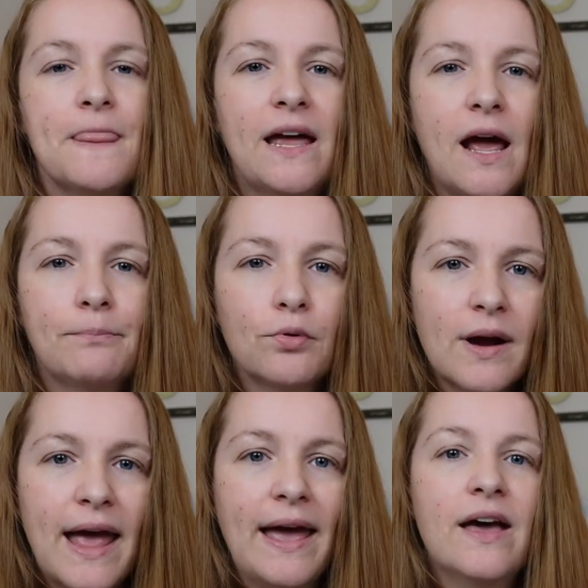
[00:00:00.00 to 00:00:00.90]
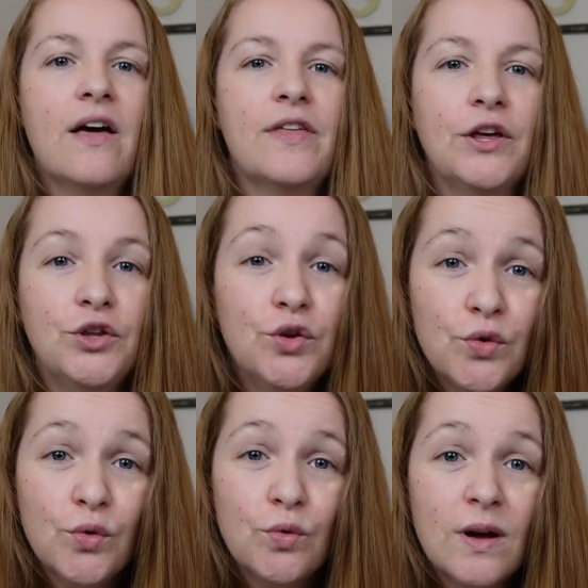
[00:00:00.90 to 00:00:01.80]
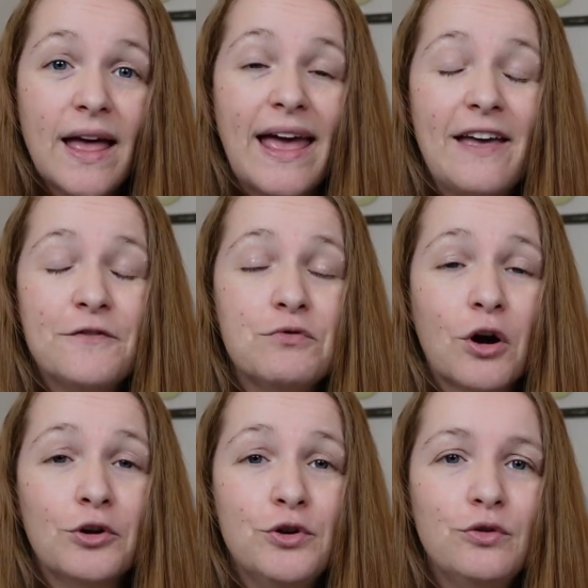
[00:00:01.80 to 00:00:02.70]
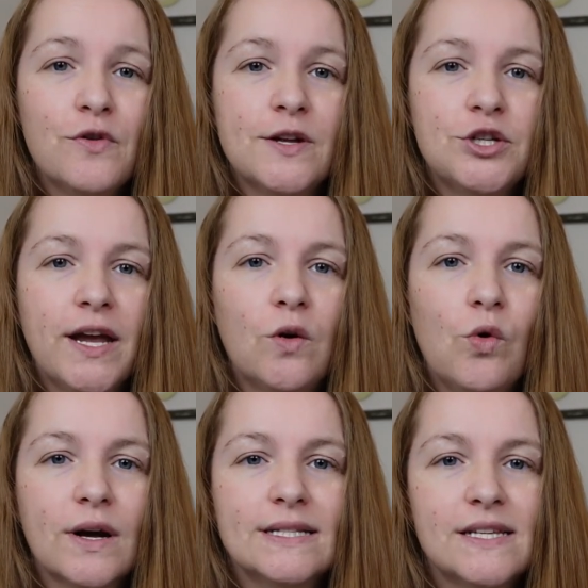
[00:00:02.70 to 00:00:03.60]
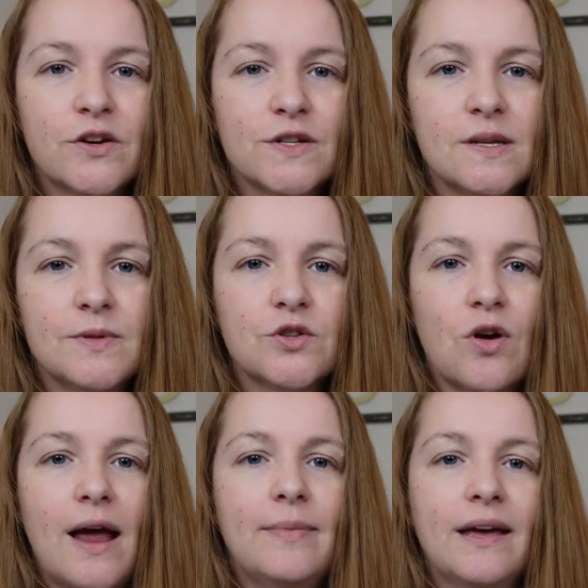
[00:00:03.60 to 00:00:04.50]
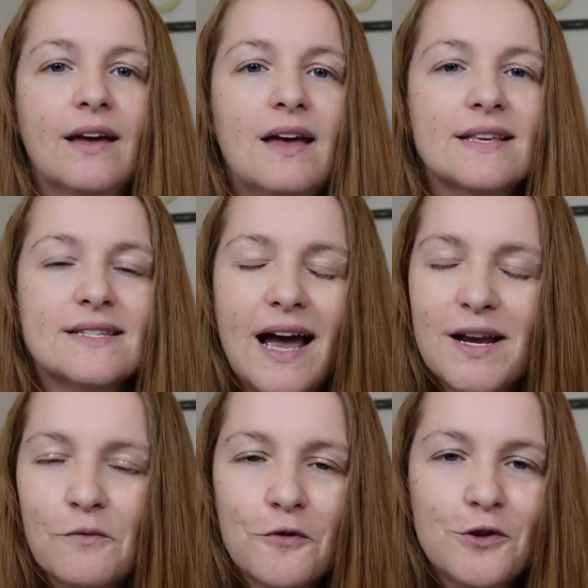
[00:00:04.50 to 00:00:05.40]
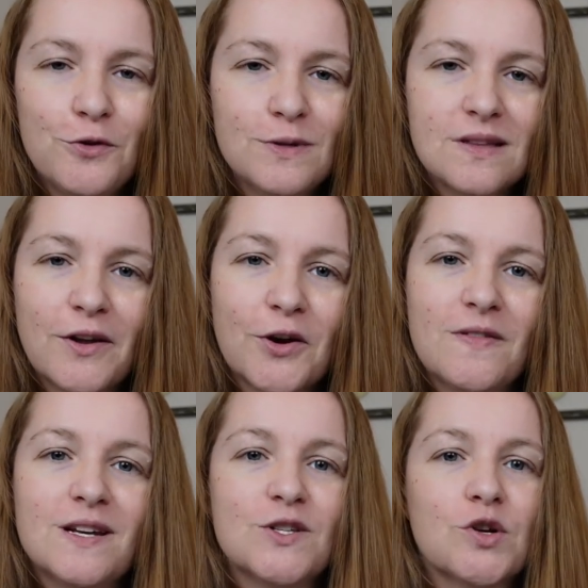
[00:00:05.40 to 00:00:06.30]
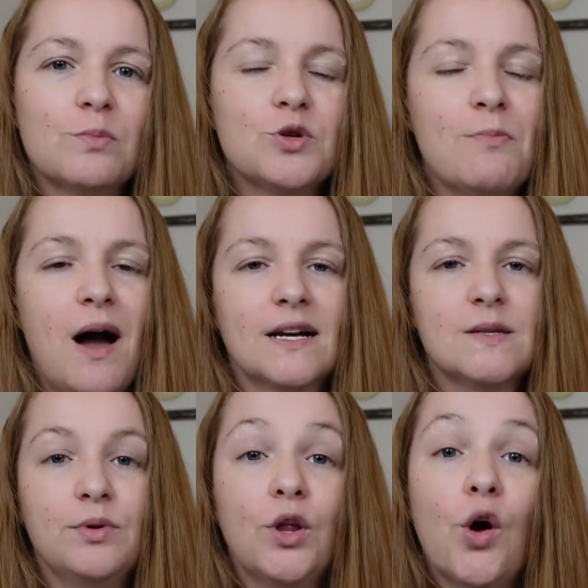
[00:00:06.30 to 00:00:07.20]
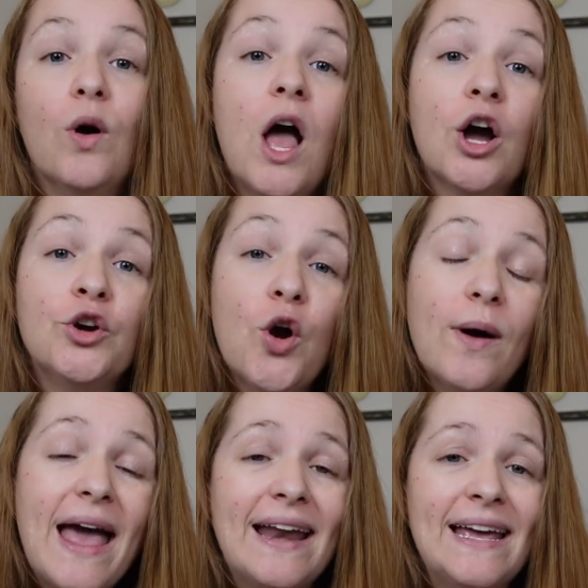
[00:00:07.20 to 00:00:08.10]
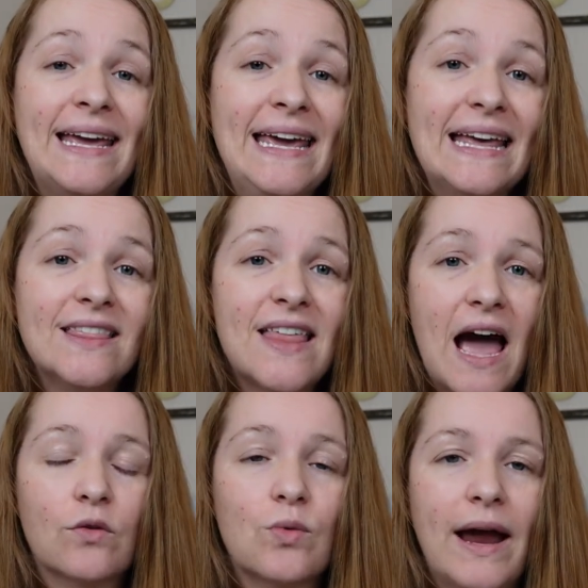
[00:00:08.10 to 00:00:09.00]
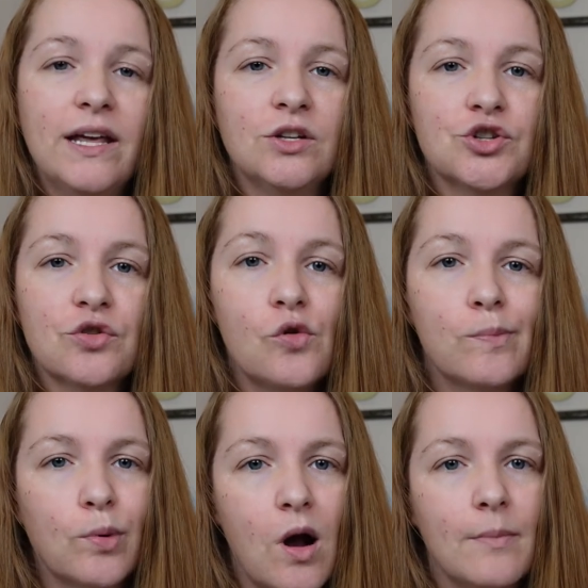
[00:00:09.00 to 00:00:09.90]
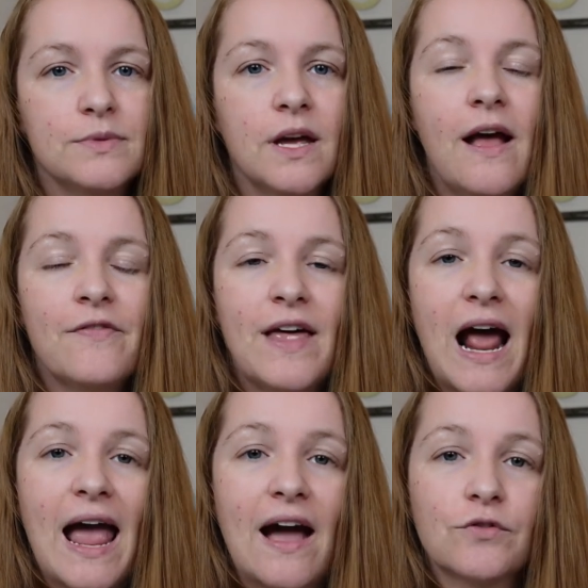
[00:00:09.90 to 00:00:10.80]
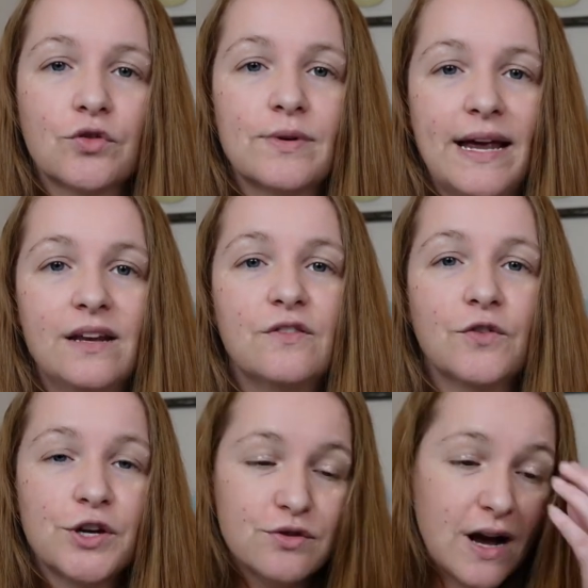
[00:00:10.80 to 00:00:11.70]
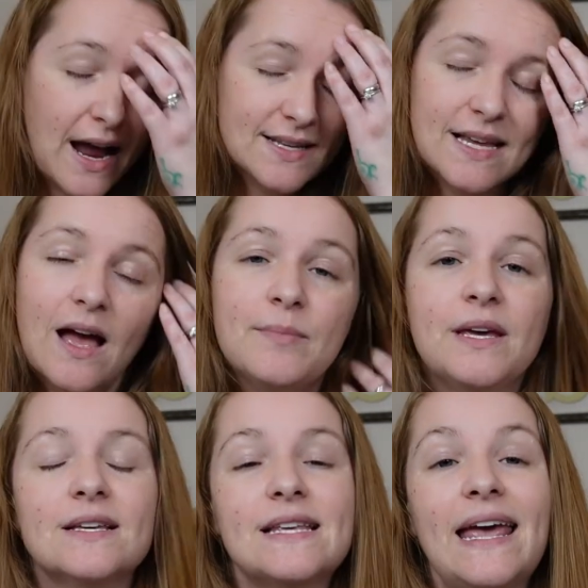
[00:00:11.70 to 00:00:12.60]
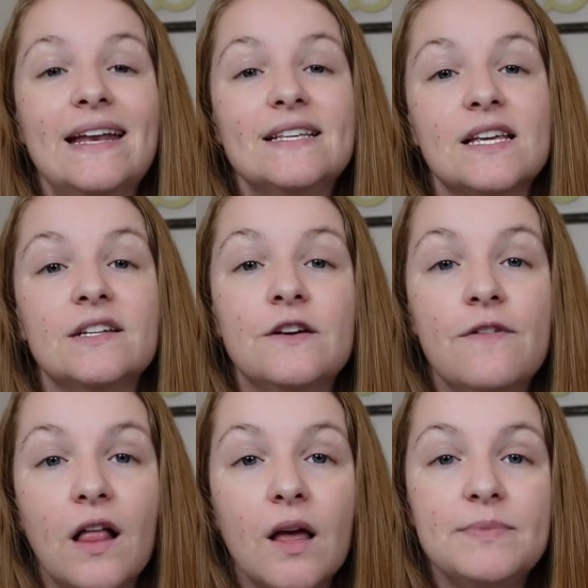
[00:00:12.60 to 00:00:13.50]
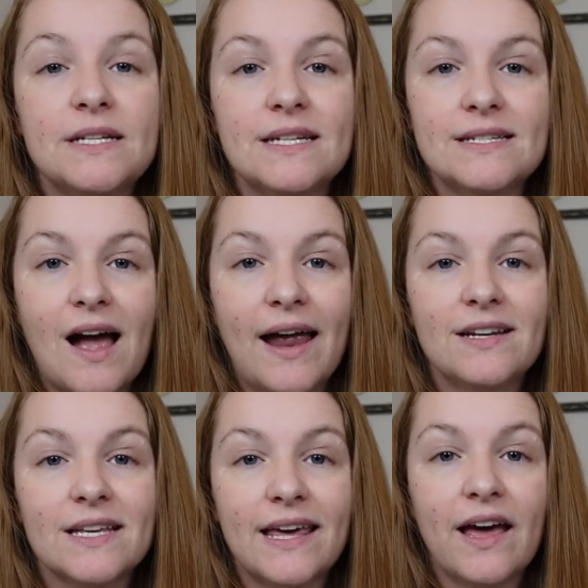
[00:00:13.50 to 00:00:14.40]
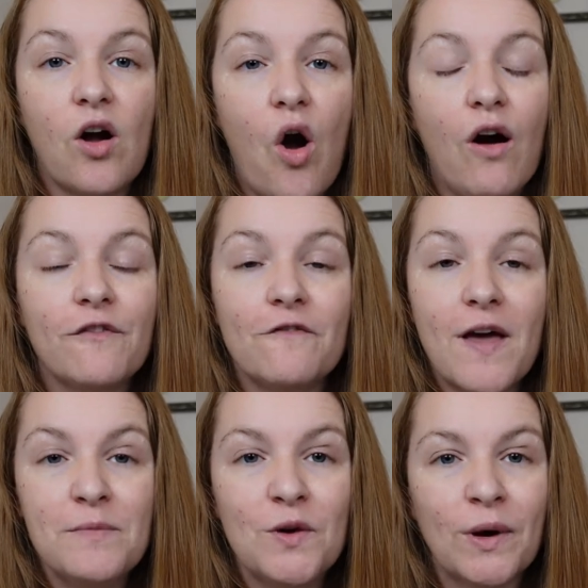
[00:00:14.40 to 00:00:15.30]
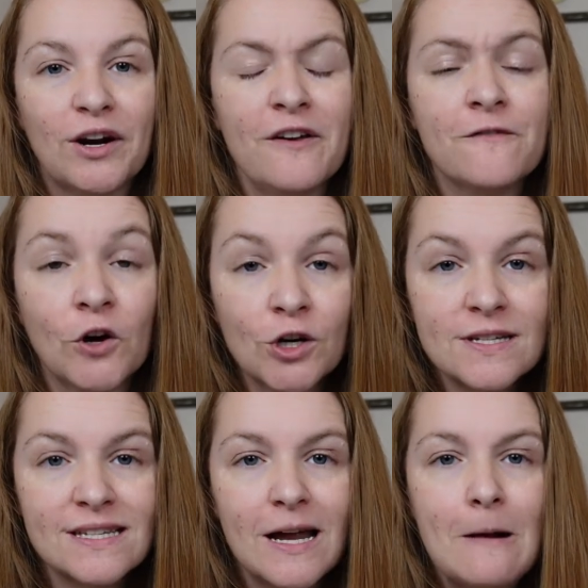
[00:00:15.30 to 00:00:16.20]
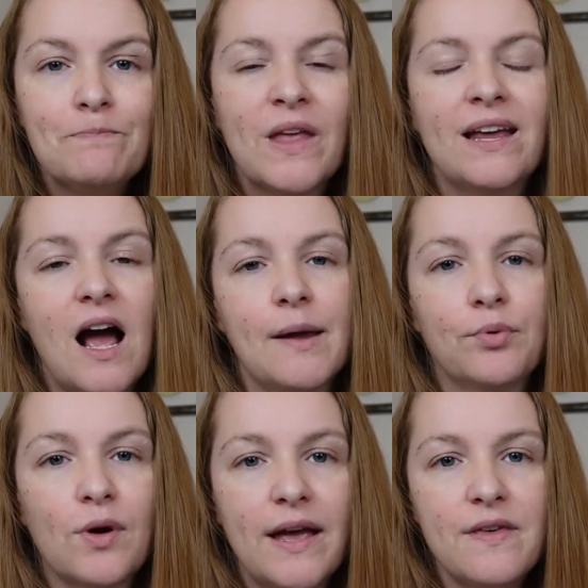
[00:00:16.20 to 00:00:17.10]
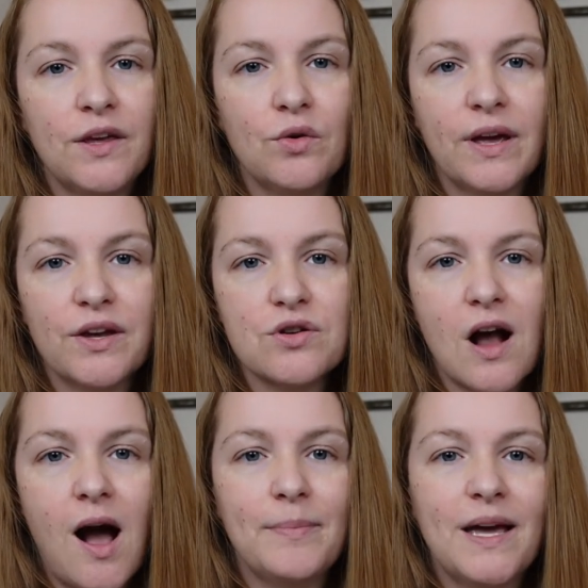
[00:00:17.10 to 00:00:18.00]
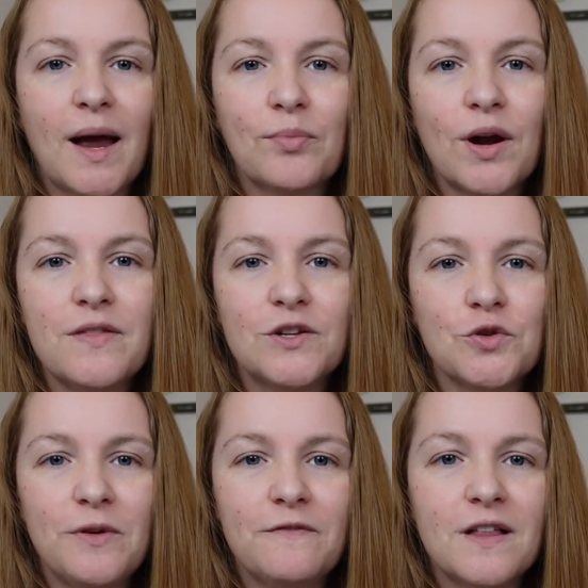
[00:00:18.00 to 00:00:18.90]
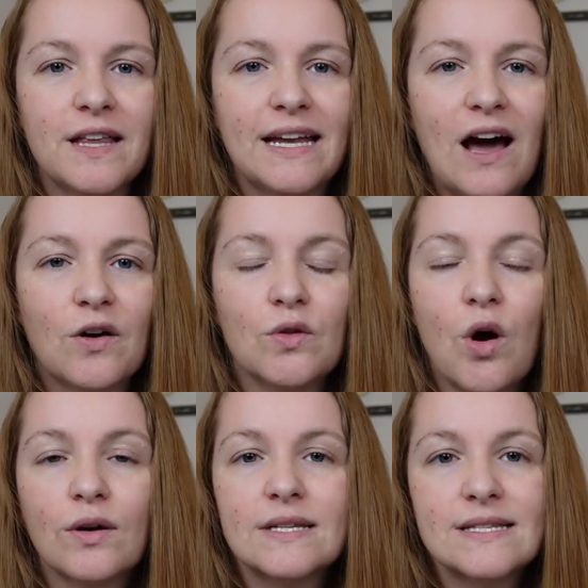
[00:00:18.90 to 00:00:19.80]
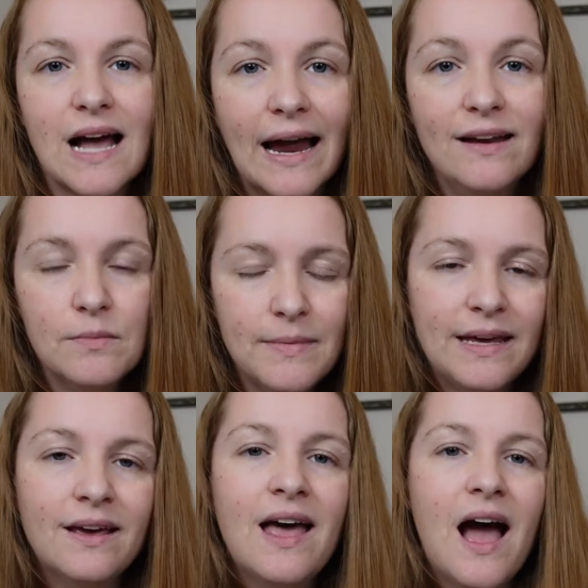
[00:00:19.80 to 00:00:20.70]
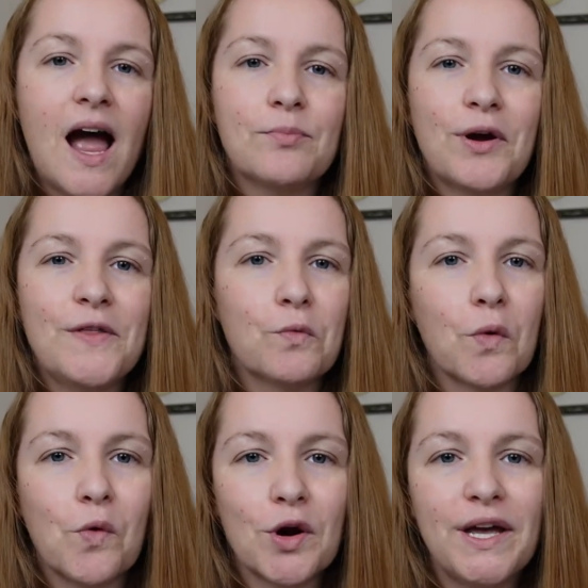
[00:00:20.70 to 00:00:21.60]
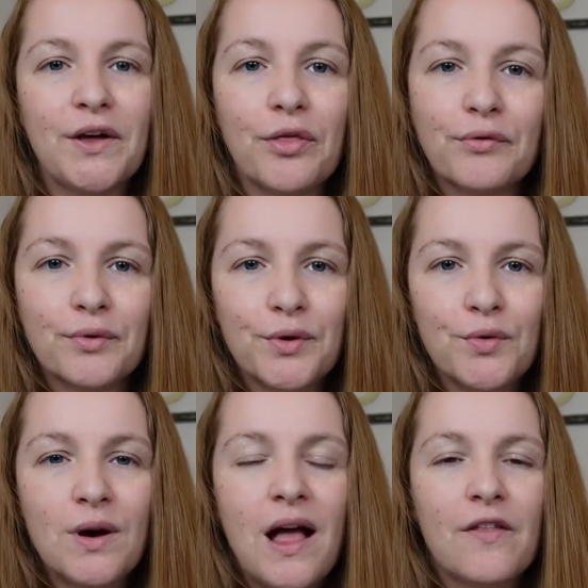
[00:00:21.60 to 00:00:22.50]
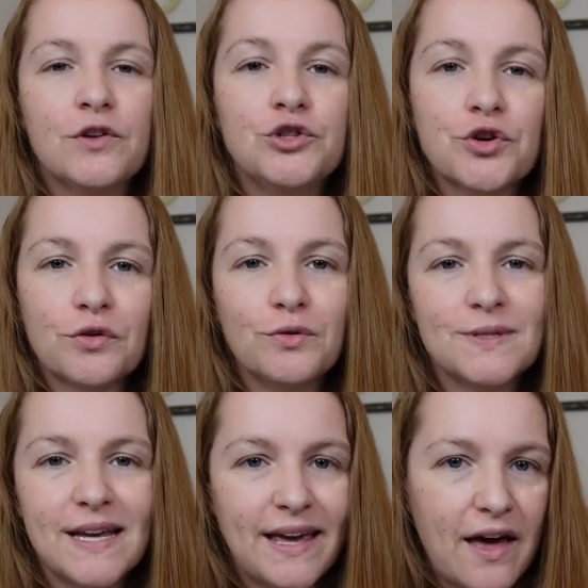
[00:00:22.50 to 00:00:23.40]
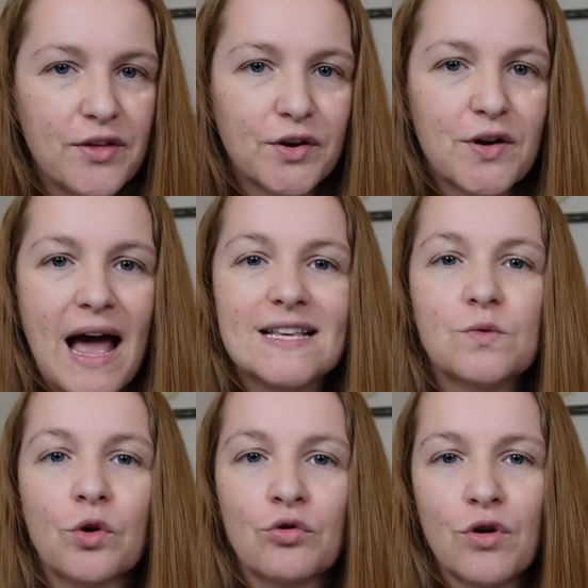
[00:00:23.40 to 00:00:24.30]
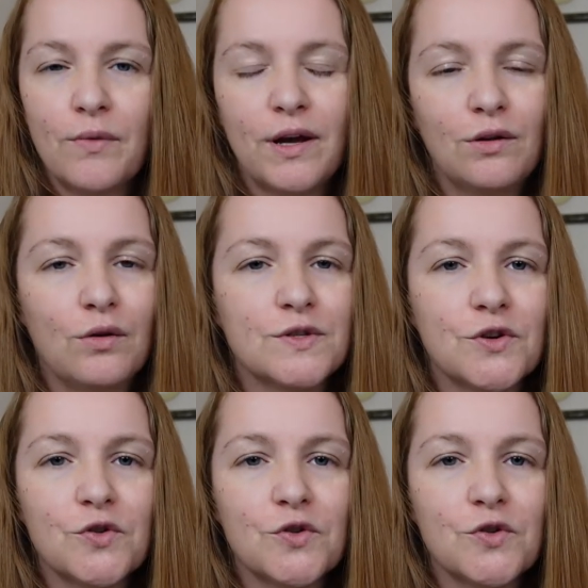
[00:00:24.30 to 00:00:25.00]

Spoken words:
And I pray that you, if you are new to the channel, will consider subscribing. Sign up for the newsletter in the description box below. Go ahead and get that writing journal prompt that I have created for you guys, because it is developed and designed to kick off February 1st. And I pray that you'll get your copy. I pray that you'll be filling it out alongside me. I pray that we're working through the journal together as we're growing closer